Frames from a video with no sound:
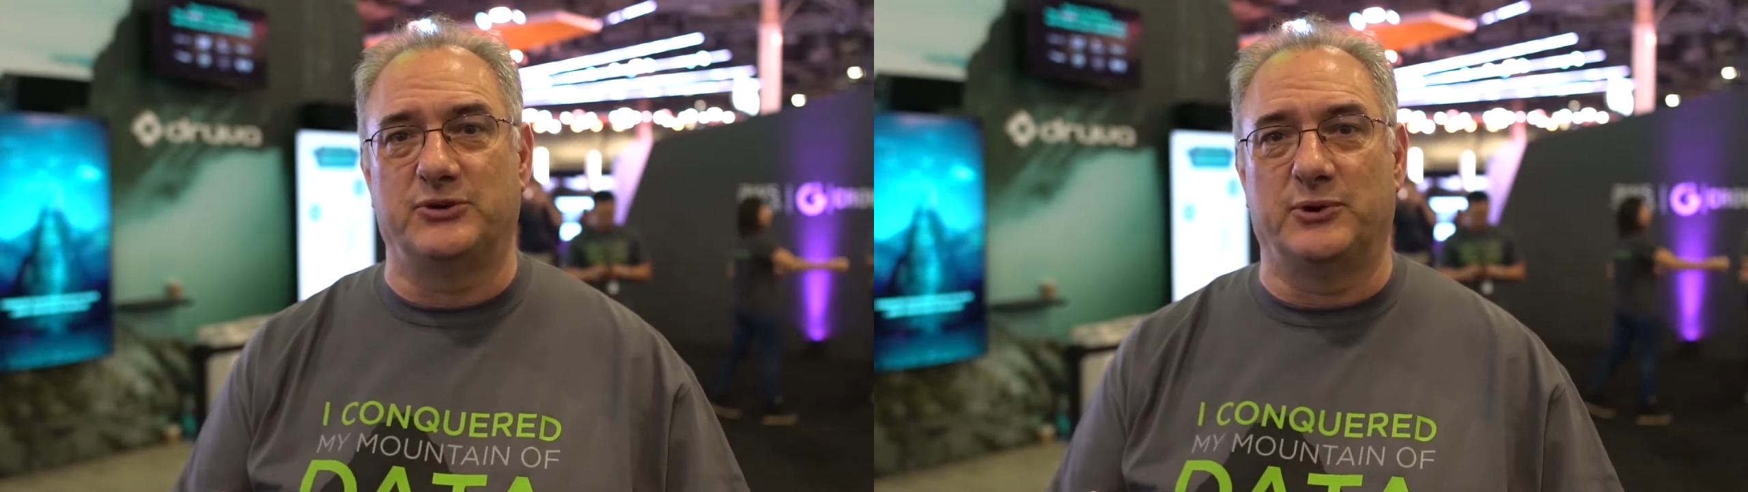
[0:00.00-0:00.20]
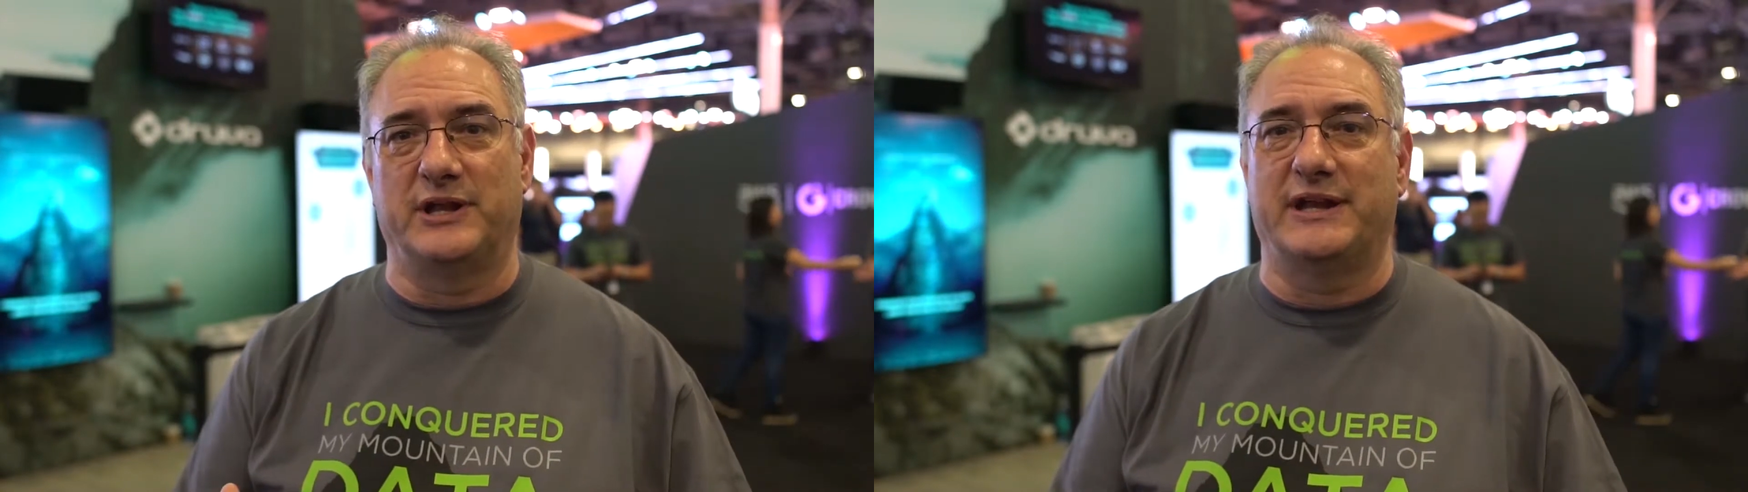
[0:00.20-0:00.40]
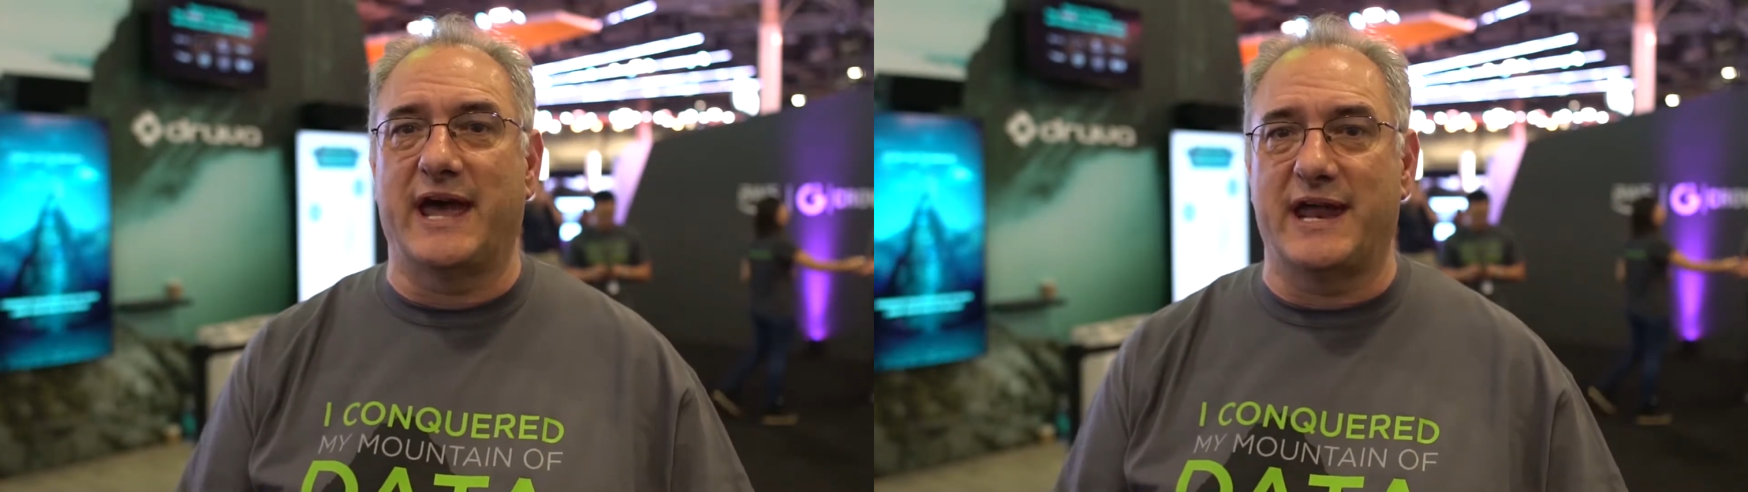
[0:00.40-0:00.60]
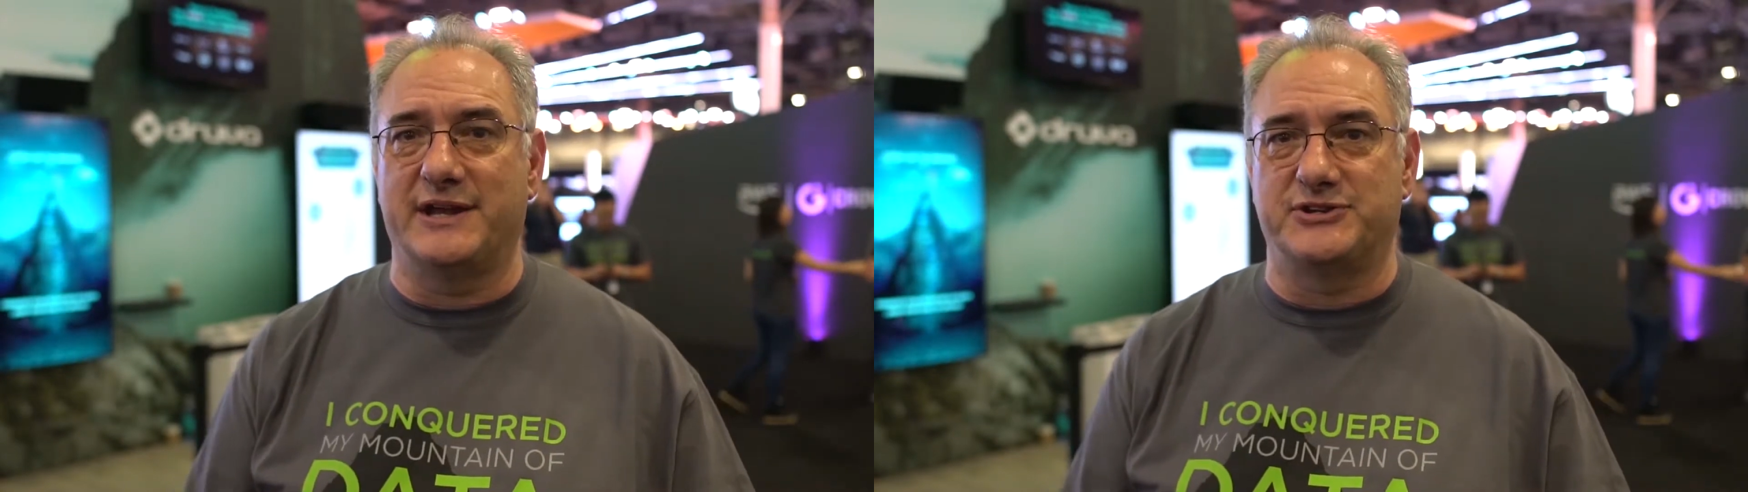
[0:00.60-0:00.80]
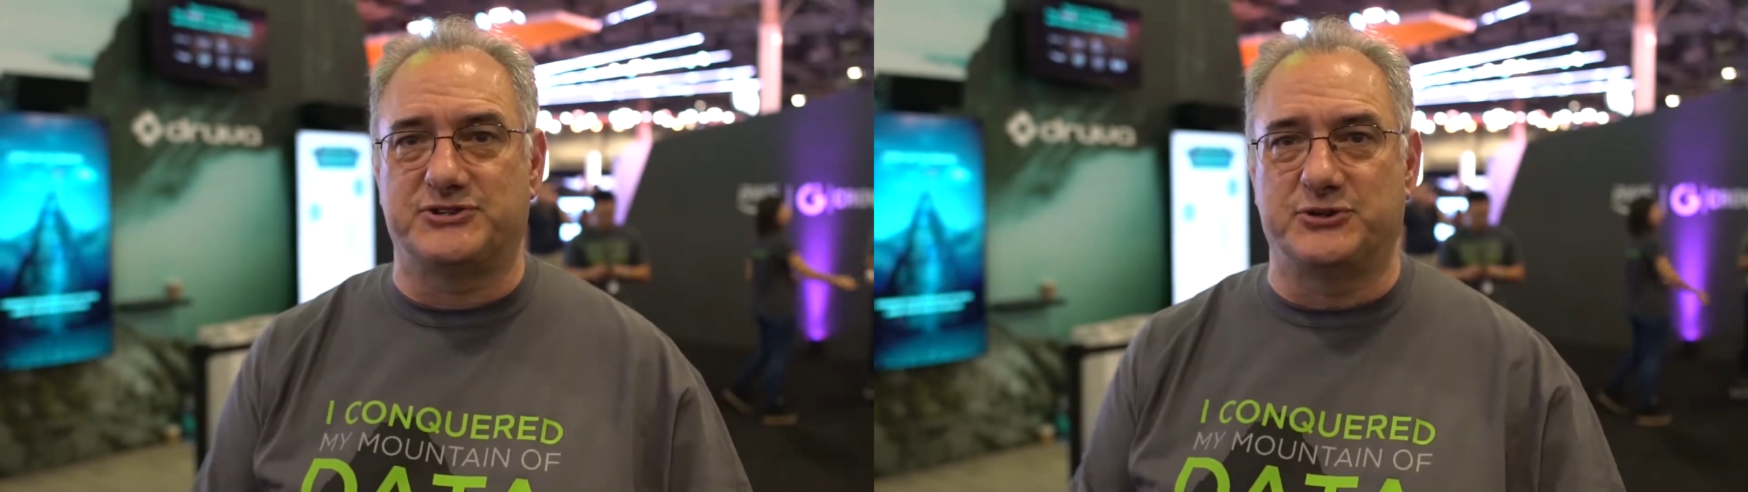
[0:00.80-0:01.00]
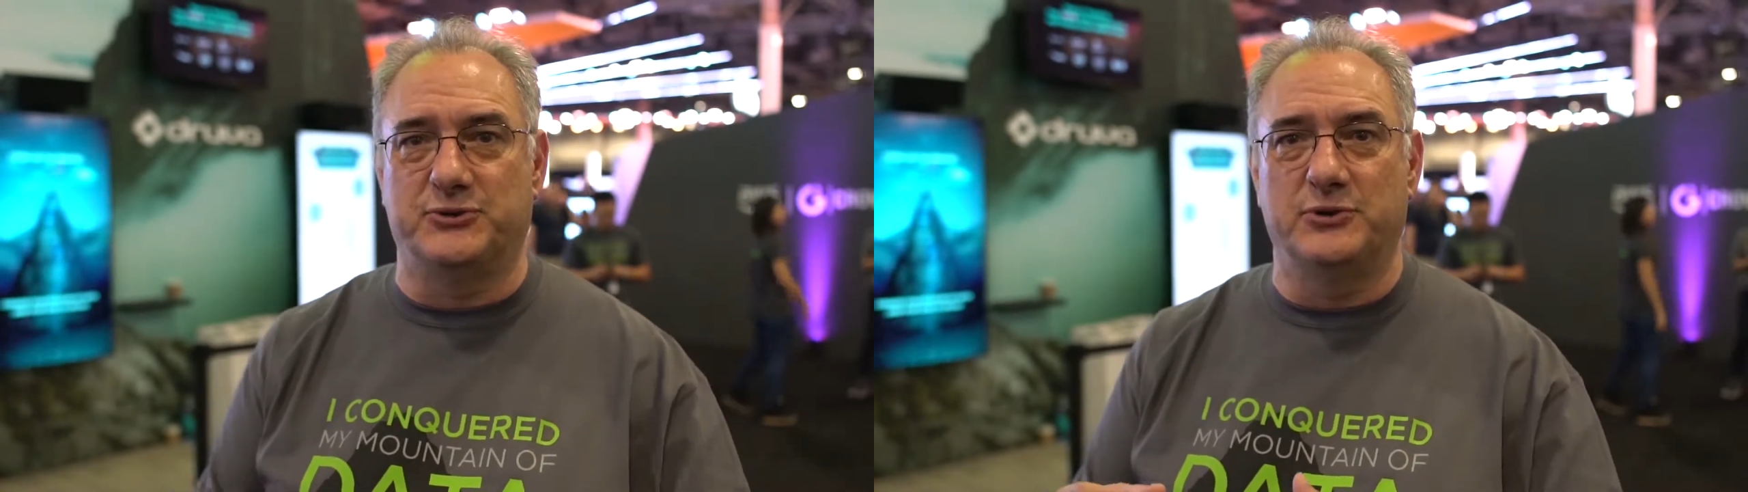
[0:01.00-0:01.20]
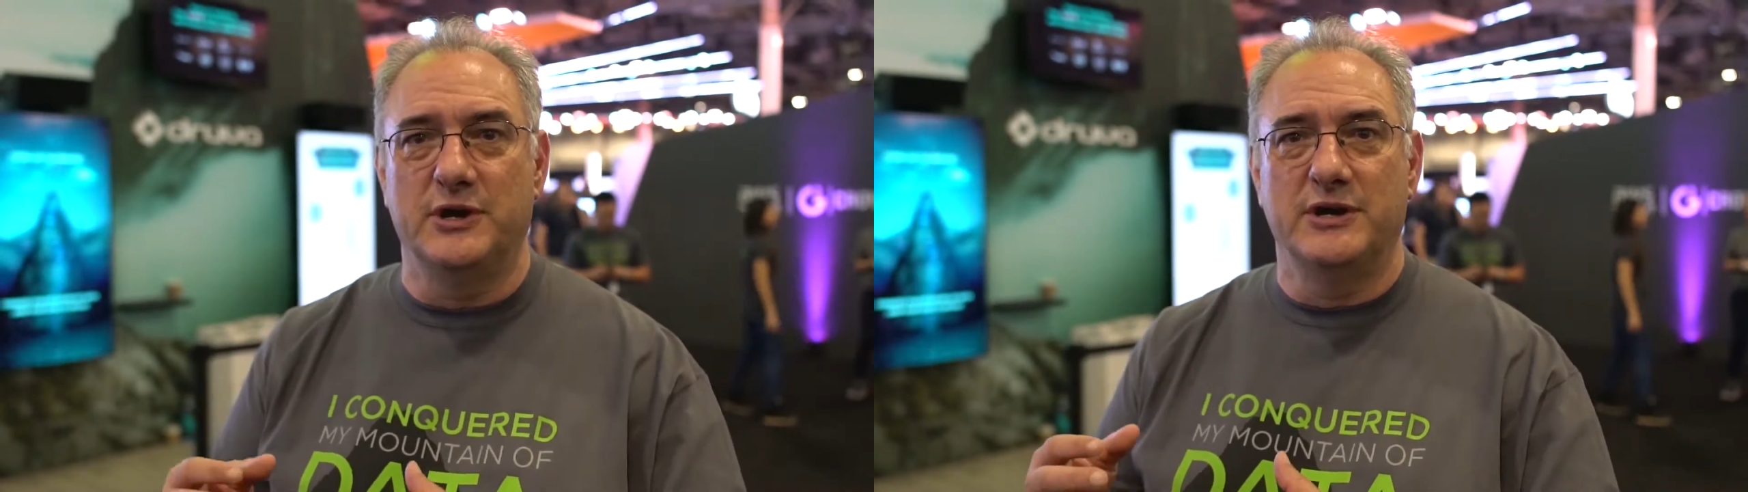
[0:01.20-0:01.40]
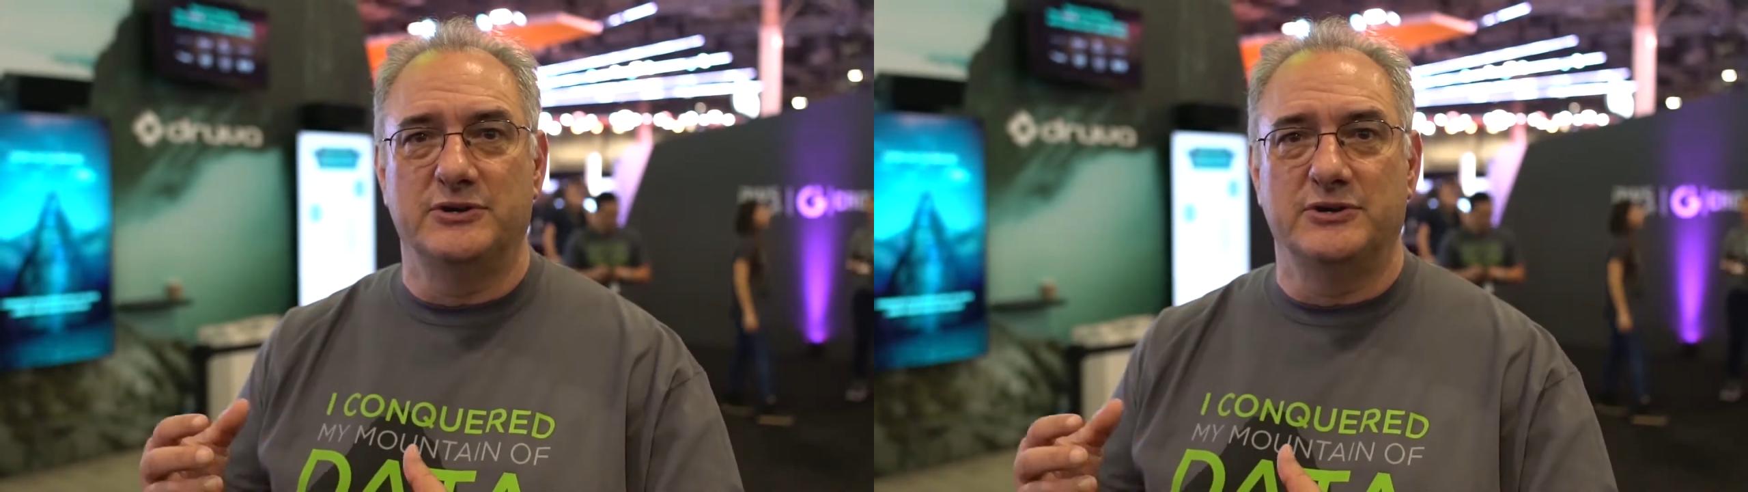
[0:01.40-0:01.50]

to do it, and that is to